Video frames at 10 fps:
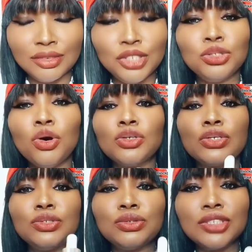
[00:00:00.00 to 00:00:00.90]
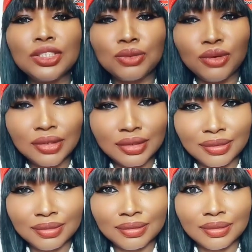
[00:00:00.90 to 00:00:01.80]
you should also do this one.
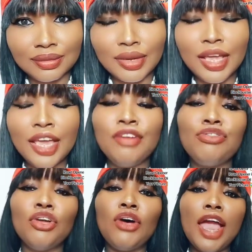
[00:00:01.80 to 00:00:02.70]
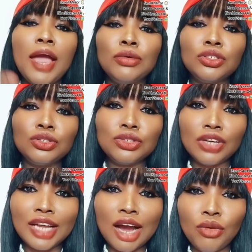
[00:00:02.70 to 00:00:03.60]
If you are not able to do
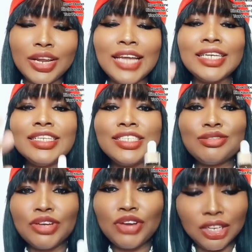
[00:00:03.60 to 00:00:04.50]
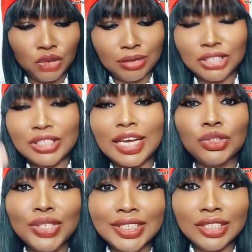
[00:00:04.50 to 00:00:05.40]
the other one, at least this one you can do it, because you can
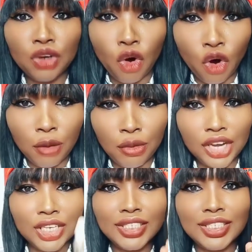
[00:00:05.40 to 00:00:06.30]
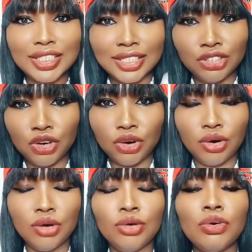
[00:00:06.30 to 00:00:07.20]
do it in your home. All you need is
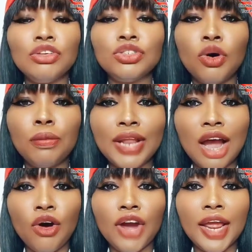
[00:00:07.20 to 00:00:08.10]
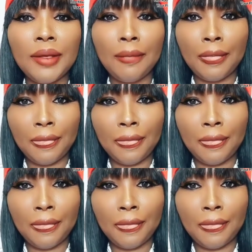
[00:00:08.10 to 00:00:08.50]
your road opener oil.